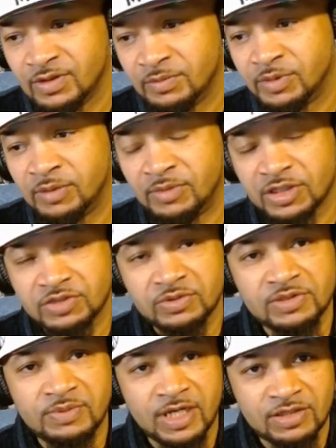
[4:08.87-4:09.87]
But much
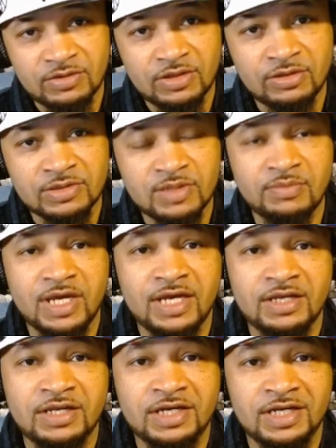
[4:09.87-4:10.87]
respect, you know, to
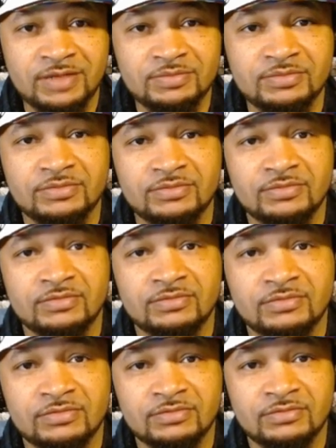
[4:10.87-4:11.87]
manning up.
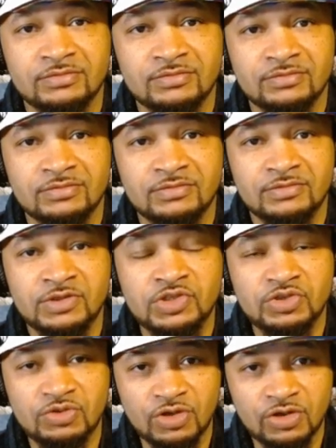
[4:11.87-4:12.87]
At
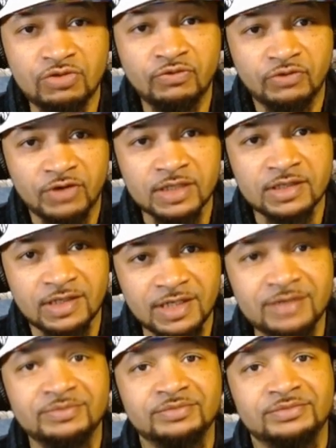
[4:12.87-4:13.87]
least you know you fucked up.